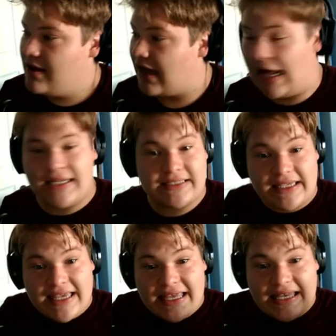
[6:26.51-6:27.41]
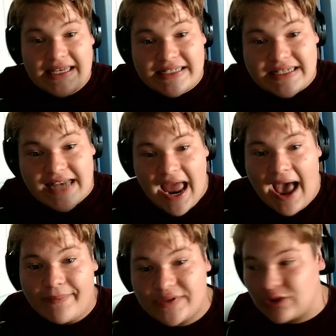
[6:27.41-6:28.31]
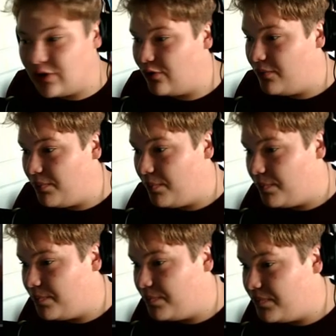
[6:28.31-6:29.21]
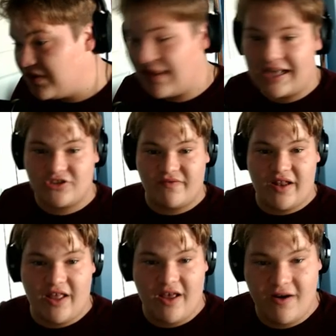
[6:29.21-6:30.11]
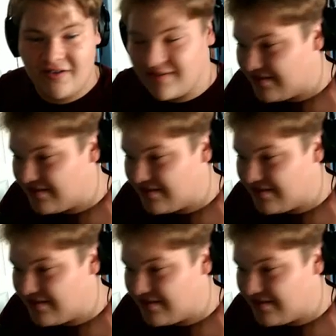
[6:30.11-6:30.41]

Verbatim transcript: Because it is an absolute legend video.